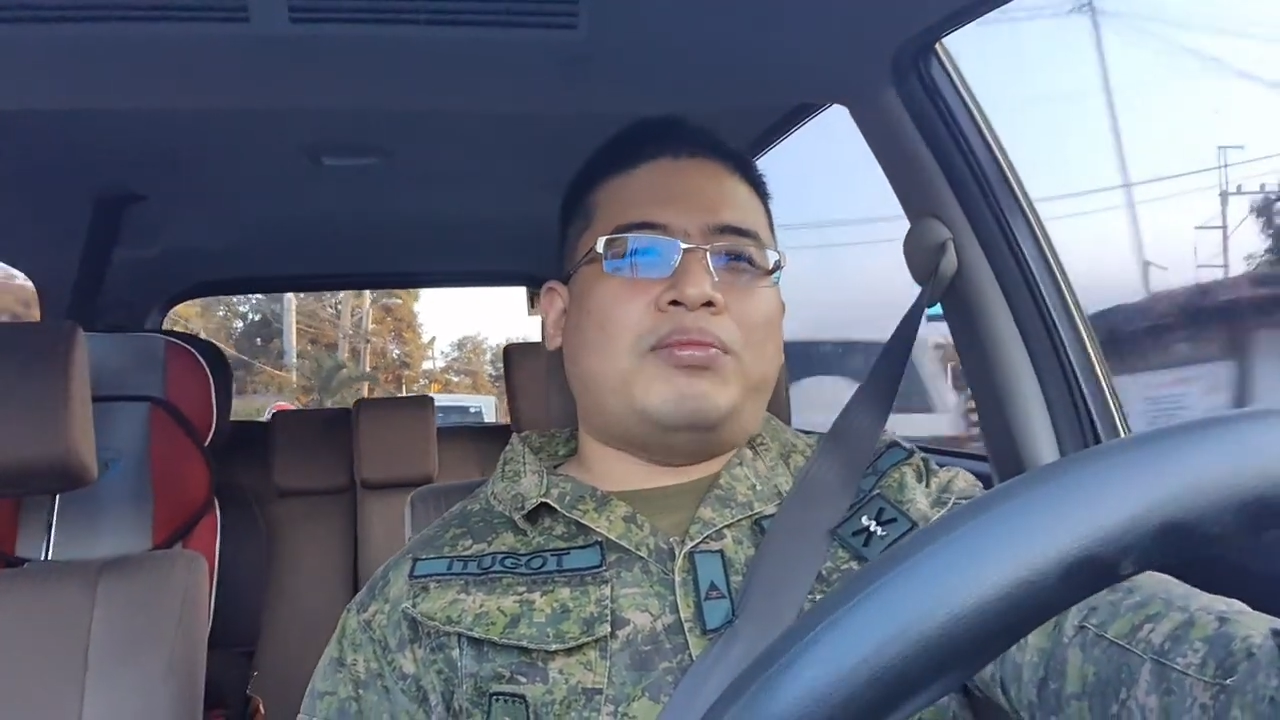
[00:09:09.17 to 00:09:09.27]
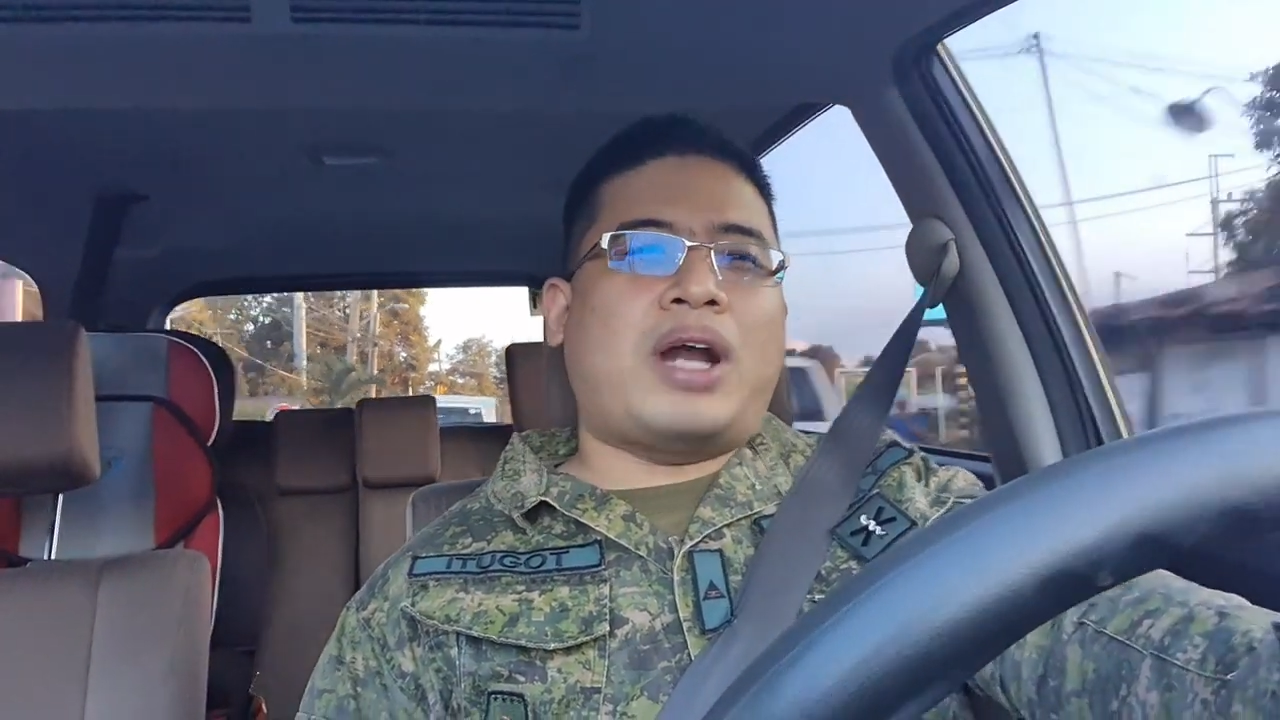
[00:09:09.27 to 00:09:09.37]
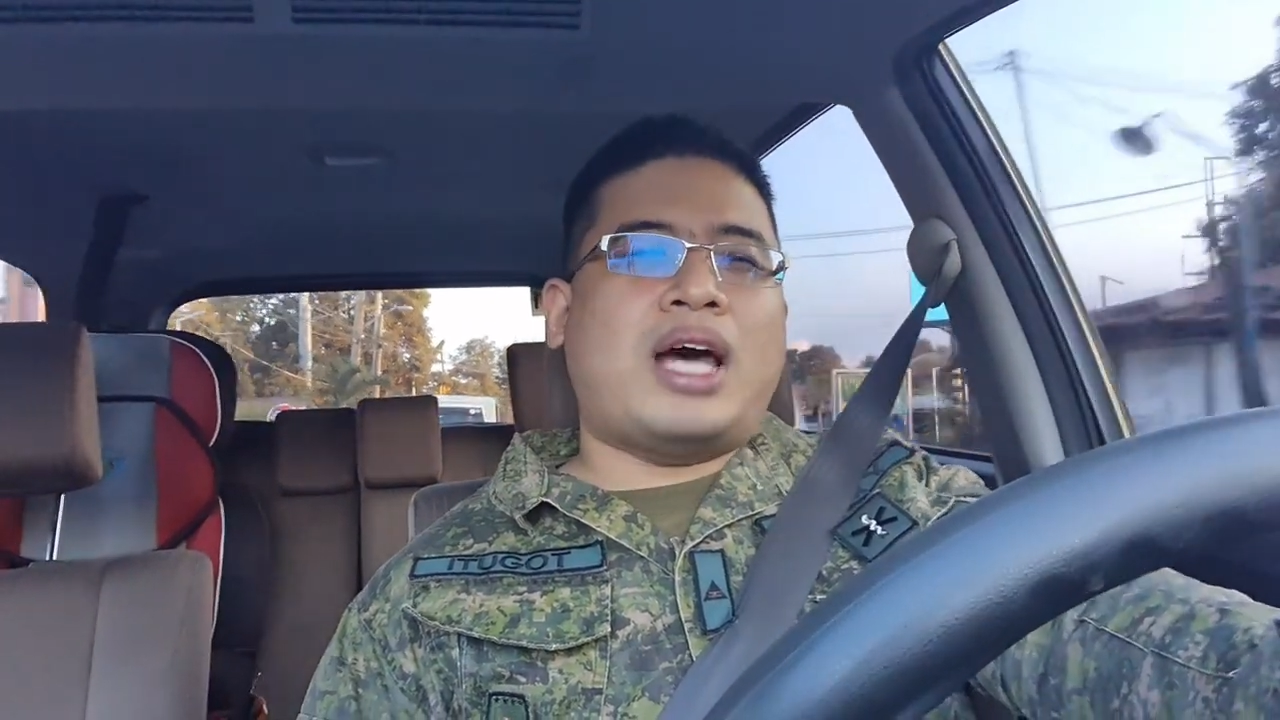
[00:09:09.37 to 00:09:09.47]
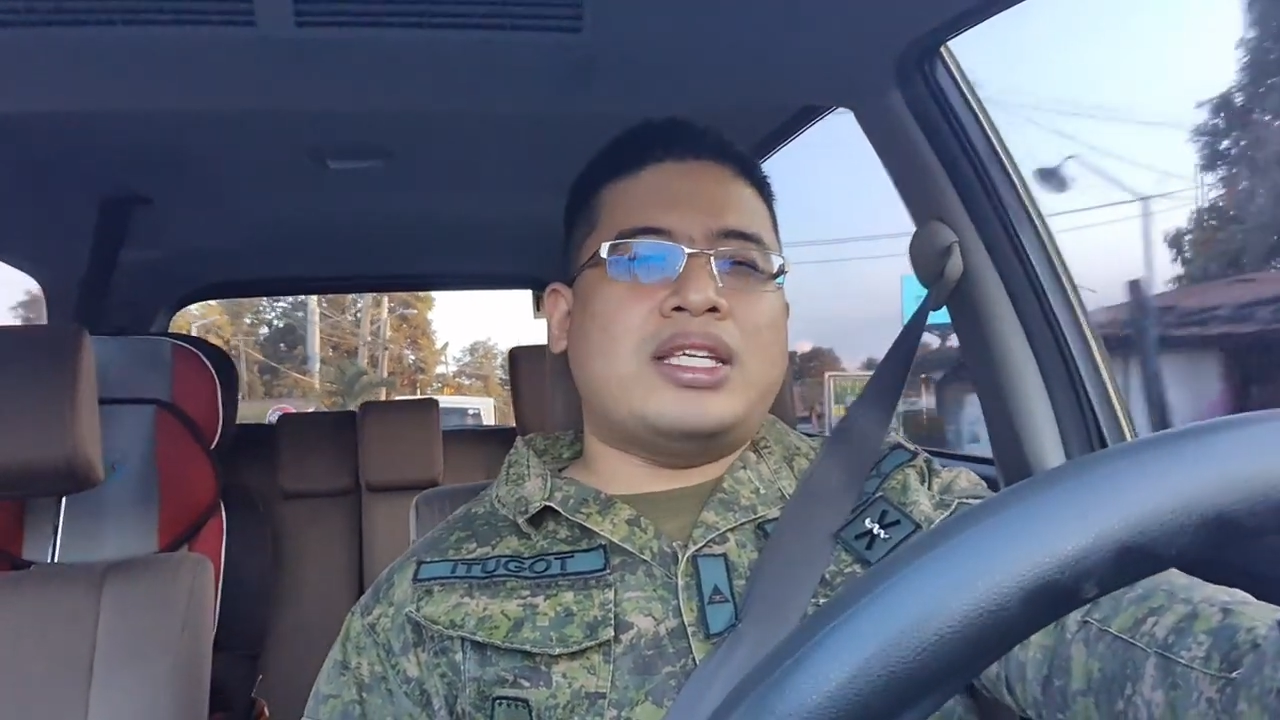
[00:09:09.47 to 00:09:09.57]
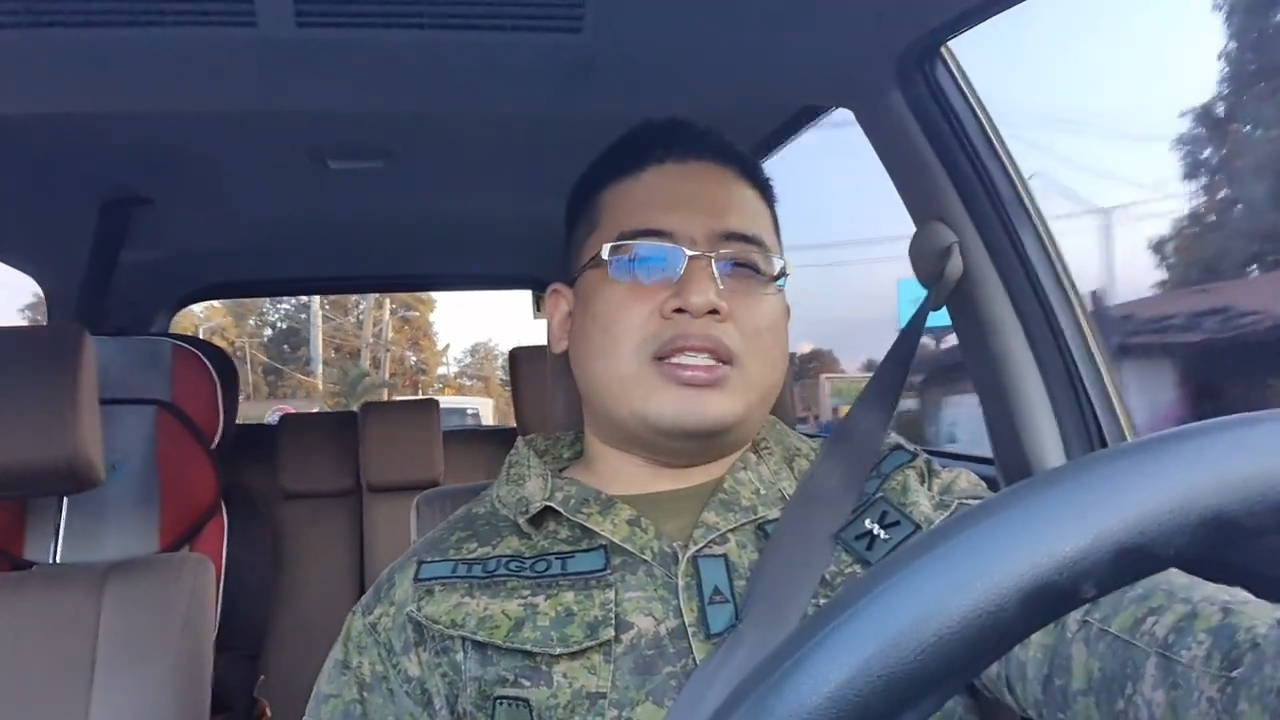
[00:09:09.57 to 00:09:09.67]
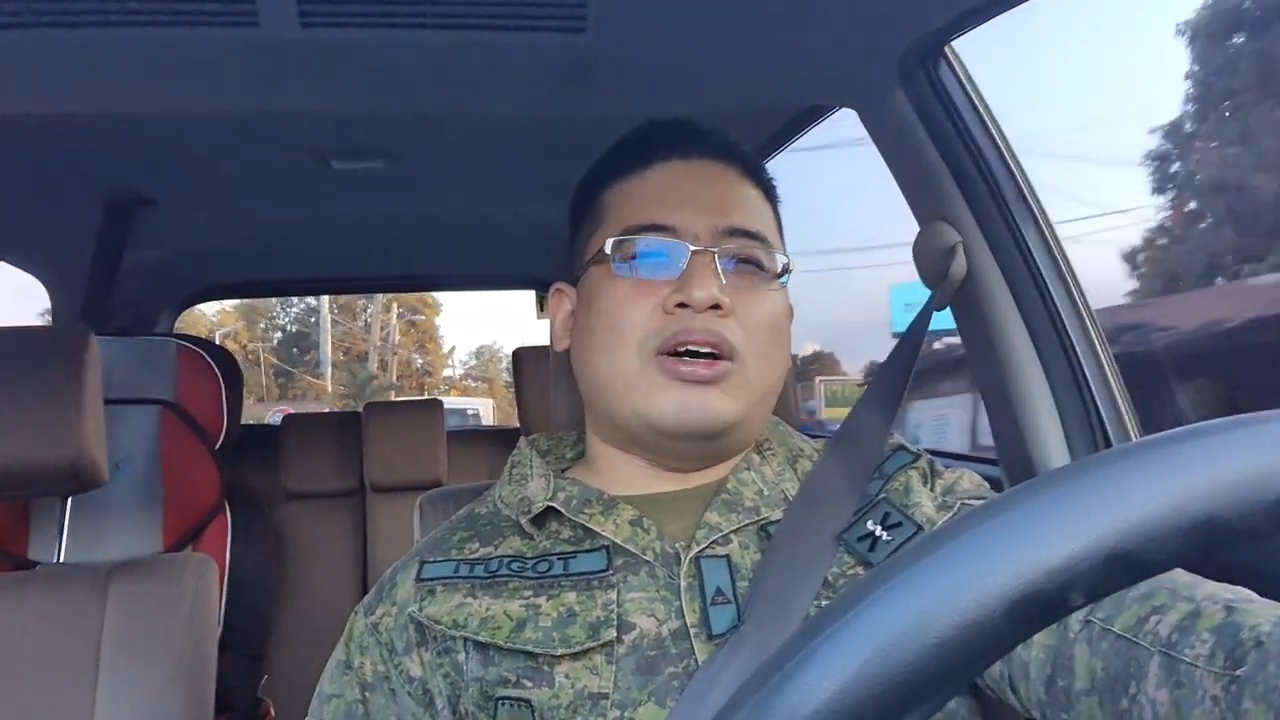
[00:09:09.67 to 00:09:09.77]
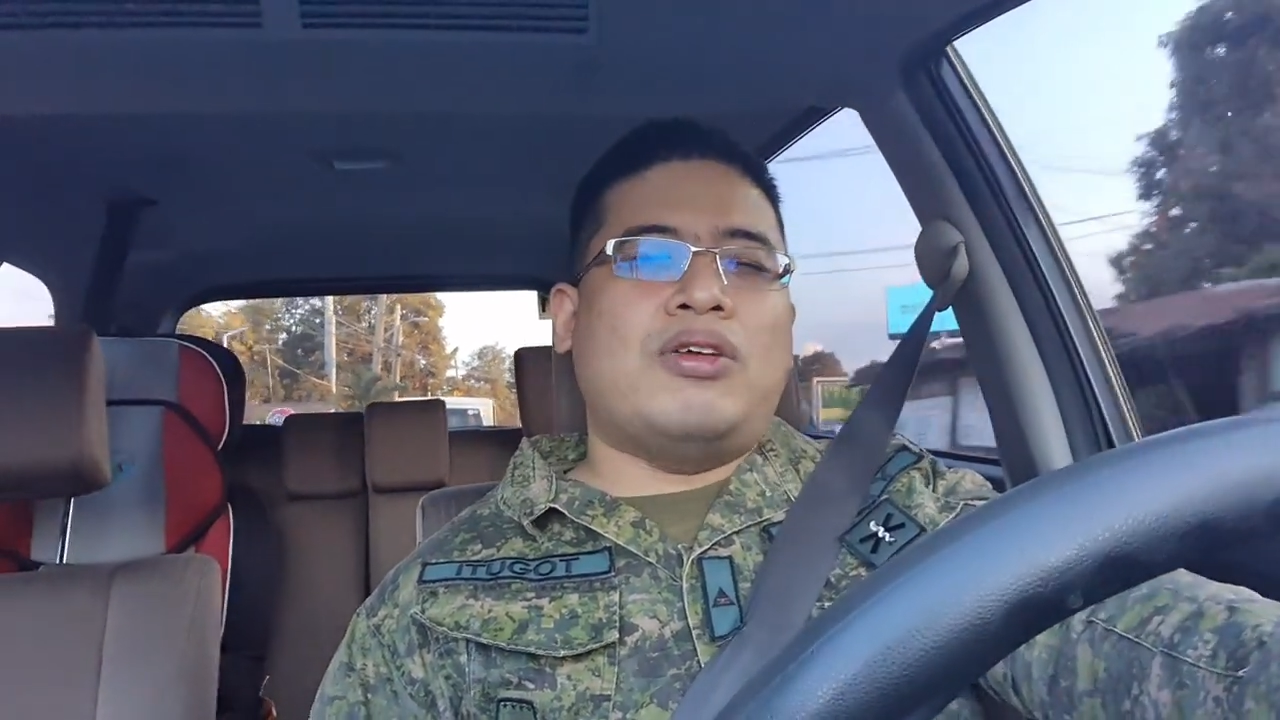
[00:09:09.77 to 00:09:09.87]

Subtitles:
process the